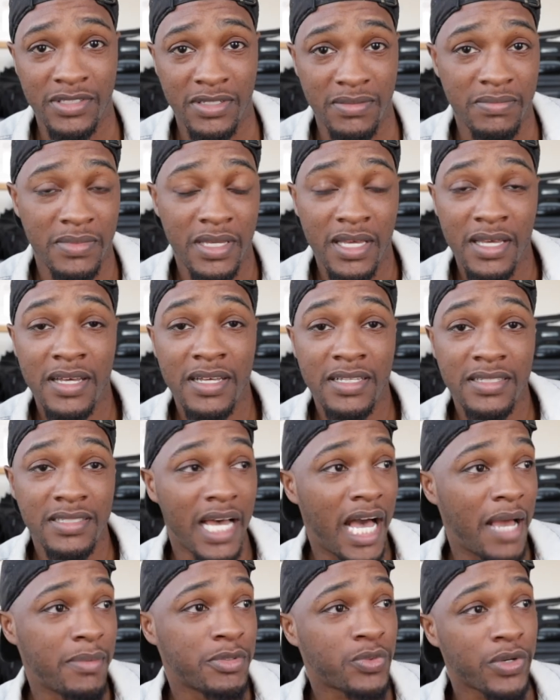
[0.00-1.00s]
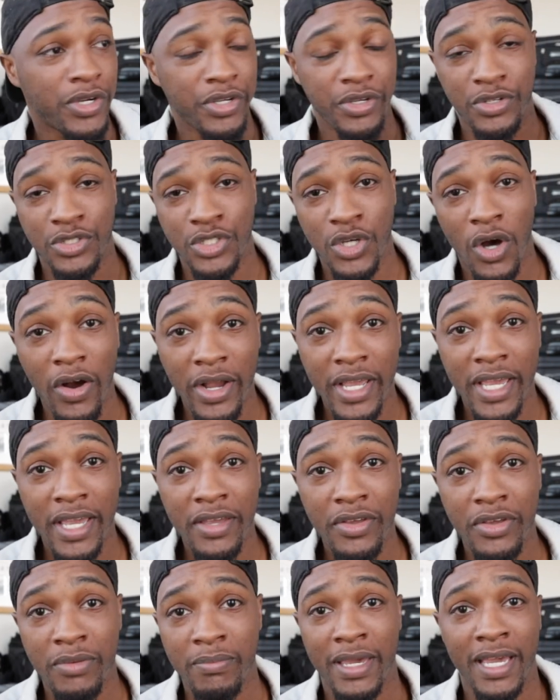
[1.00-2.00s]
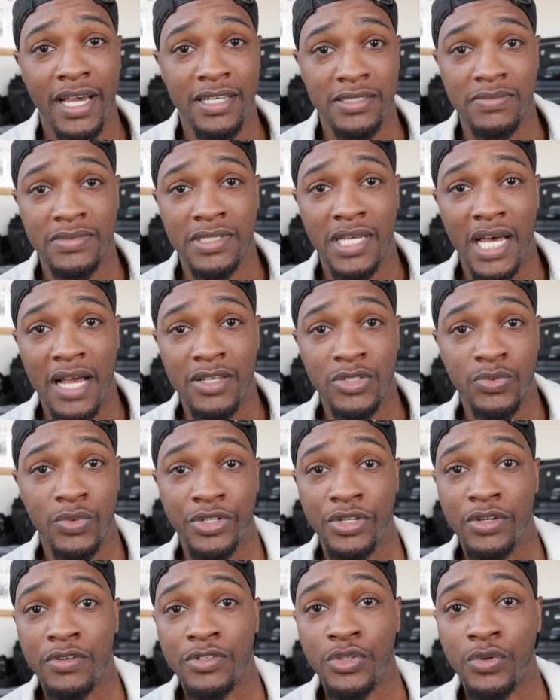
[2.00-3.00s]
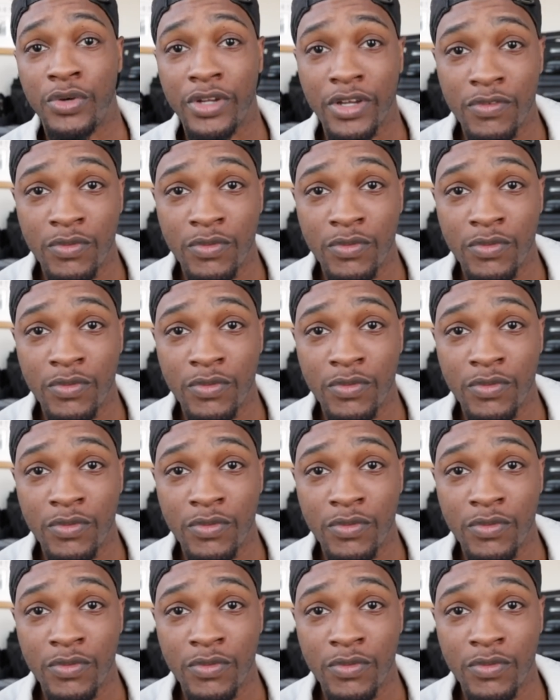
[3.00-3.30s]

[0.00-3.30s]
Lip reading: some times where you're talking, you may have some times where you're doing a